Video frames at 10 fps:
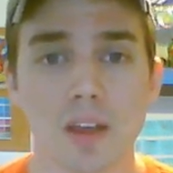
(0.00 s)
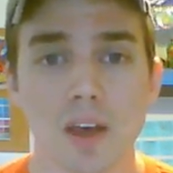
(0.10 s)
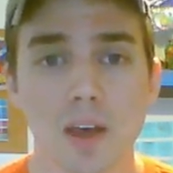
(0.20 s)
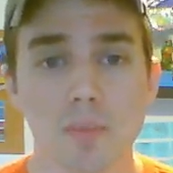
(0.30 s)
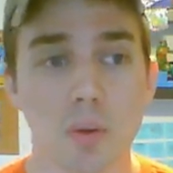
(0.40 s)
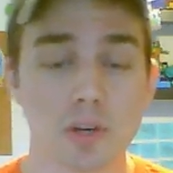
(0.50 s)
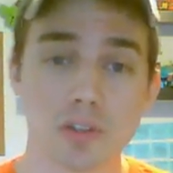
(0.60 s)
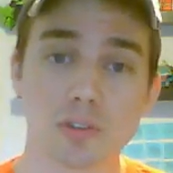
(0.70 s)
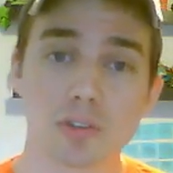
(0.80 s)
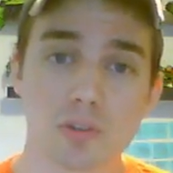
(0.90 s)
But when you
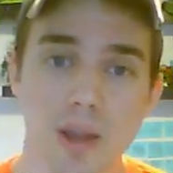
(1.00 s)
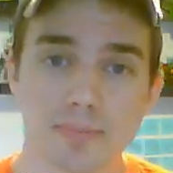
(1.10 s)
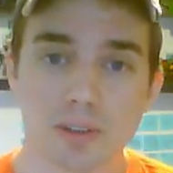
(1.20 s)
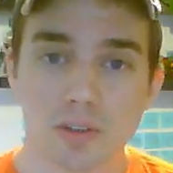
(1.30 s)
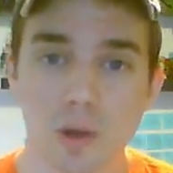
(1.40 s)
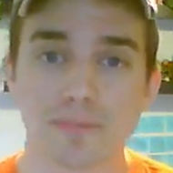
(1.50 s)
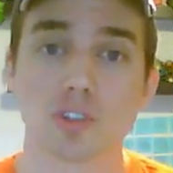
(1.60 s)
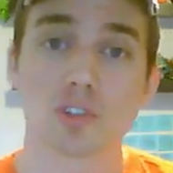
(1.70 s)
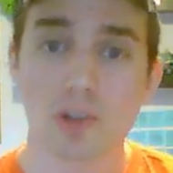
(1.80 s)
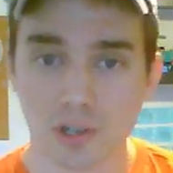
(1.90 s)
do the script, you have to
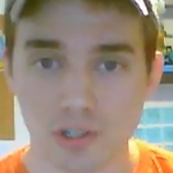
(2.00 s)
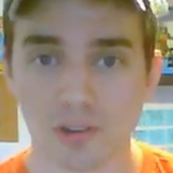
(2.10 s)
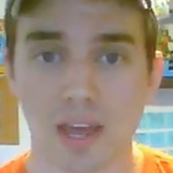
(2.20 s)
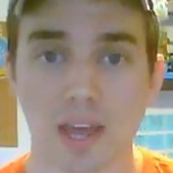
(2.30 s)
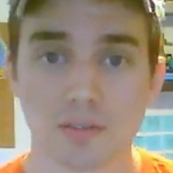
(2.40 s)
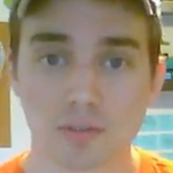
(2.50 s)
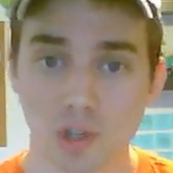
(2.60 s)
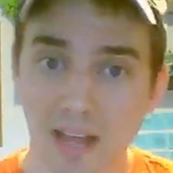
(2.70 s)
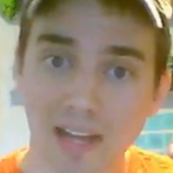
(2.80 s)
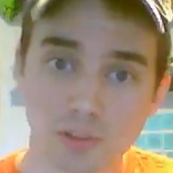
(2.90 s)
structure that. So
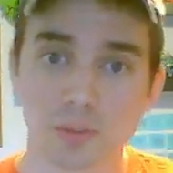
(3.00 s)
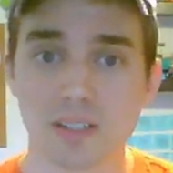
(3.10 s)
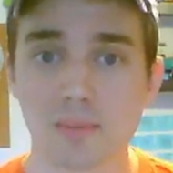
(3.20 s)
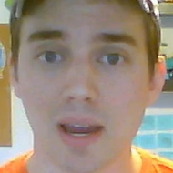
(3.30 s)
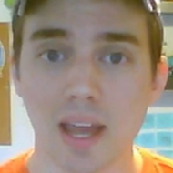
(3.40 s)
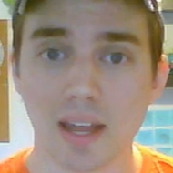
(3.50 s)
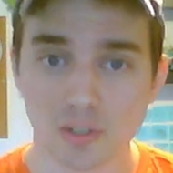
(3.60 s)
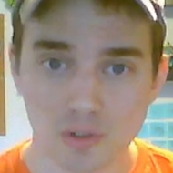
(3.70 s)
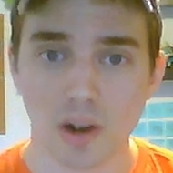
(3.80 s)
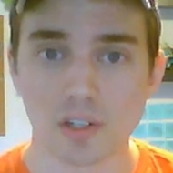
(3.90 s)
that's what's in my head,
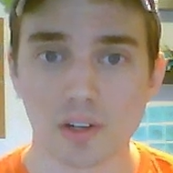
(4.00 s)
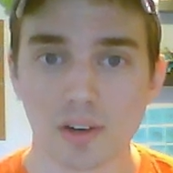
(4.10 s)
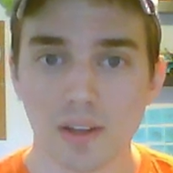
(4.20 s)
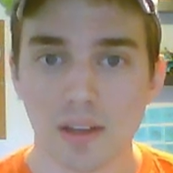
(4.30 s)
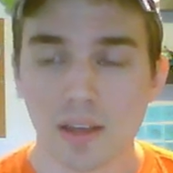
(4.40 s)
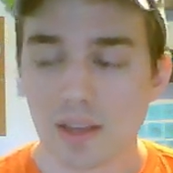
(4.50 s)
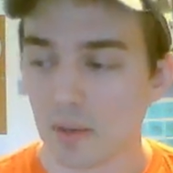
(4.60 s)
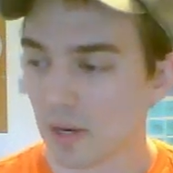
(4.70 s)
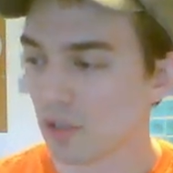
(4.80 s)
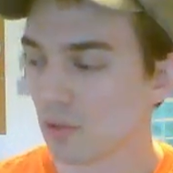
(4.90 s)
structure. Then
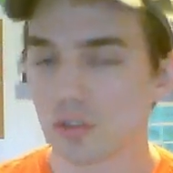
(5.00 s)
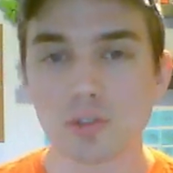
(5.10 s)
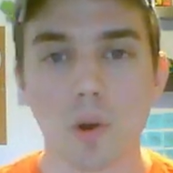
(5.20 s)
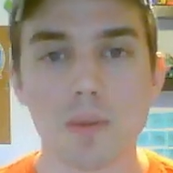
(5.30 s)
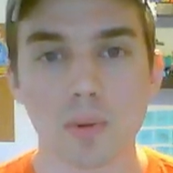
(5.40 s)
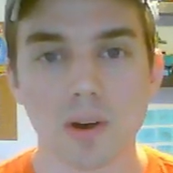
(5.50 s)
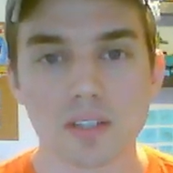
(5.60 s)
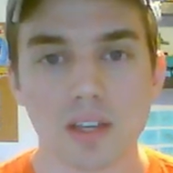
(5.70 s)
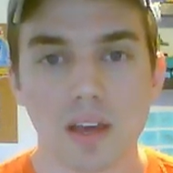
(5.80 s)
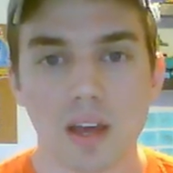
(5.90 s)
when I do the storyboards,
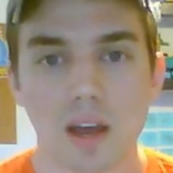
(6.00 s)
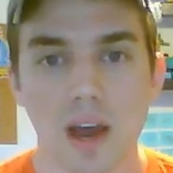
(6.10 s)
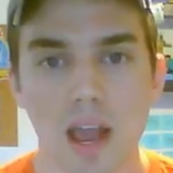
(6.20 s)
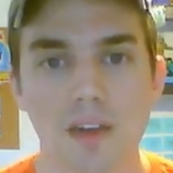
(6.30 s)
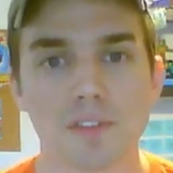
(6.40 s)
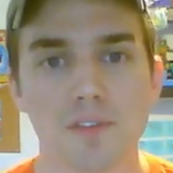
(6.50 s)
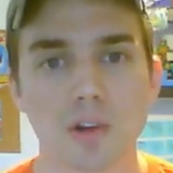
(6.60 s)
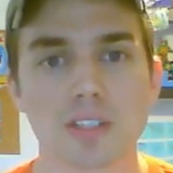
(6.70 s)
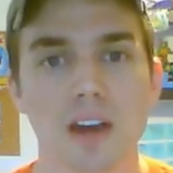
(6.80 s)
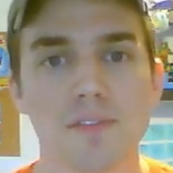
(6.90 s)
I have to
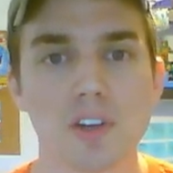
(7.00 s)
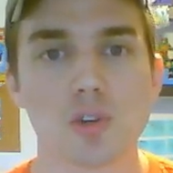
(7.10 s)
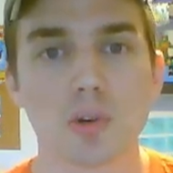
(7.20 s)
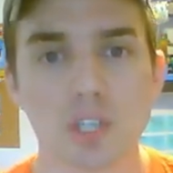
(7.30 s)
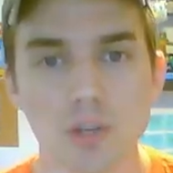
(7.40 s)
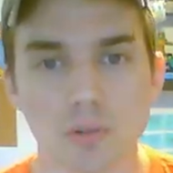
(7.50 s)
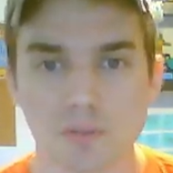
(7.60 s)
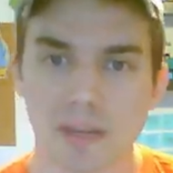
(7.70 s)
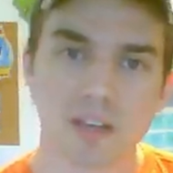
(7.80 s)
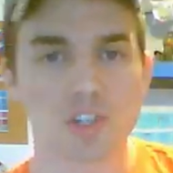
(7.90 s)
focus on visual cues,
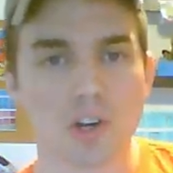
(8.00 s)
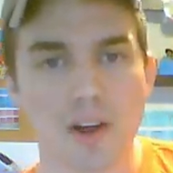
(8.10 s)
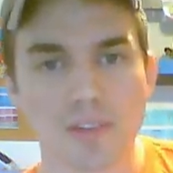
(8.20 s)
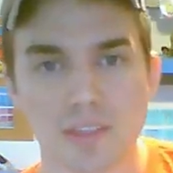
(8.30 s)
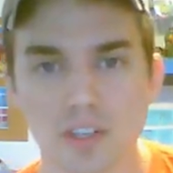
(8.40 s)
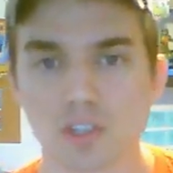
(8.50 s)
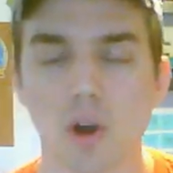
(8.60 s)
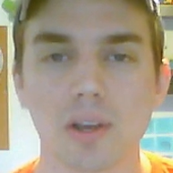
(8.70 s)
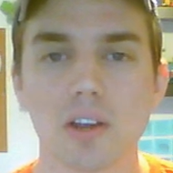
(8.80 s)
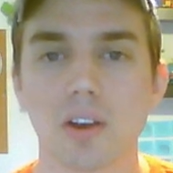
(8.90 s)
making sure everything's
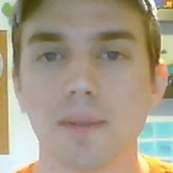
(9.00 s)
coherent.